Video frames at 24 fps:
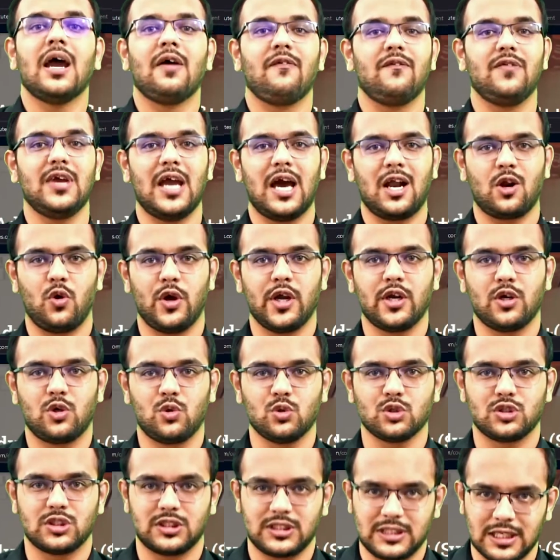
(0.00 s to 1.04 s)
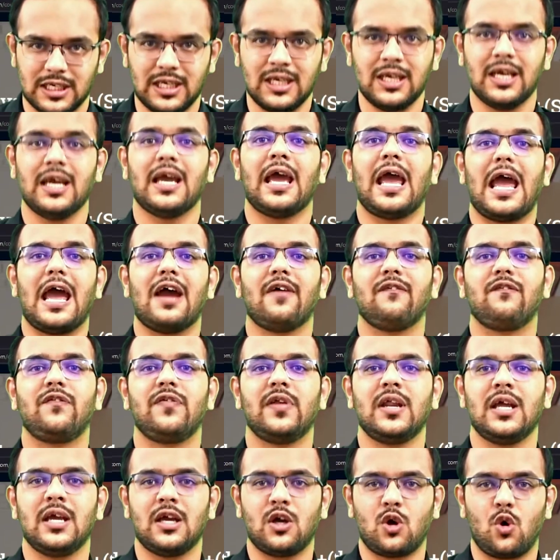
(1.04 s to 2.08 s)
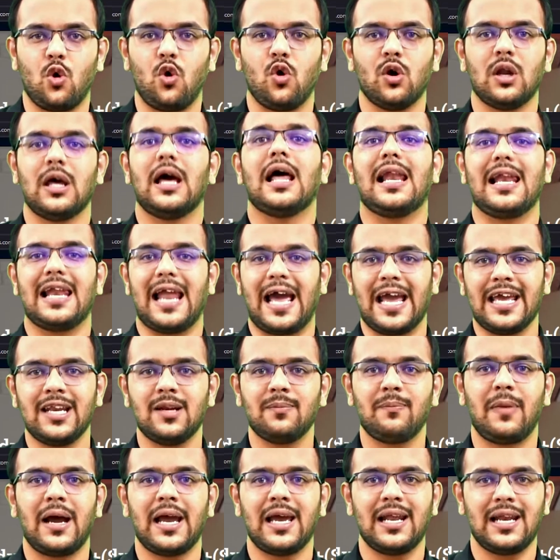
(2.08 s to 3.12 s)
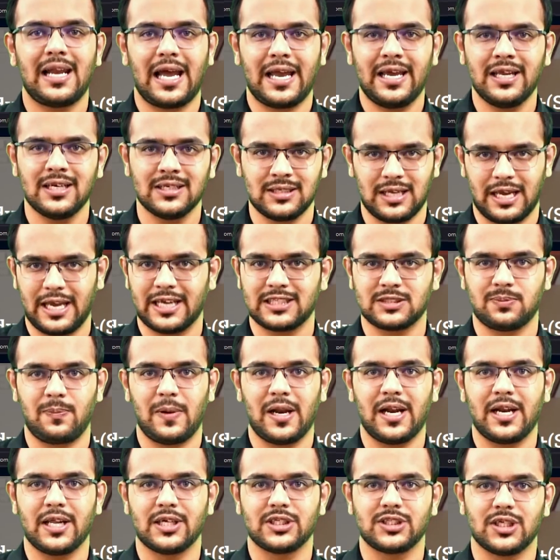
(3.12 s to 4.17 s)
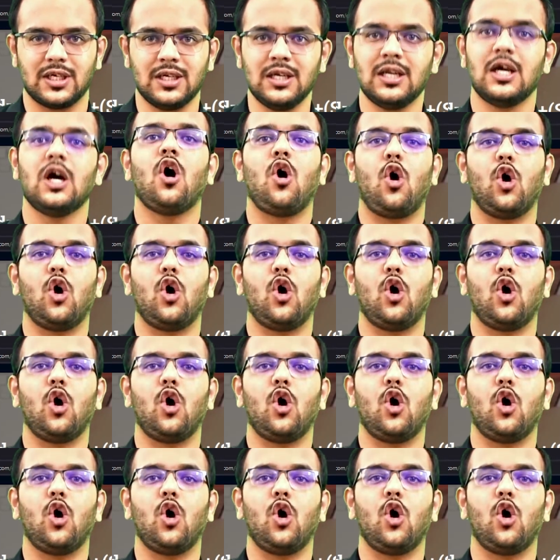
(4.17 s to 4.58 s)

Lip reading: We are going to see every code line by line explanation.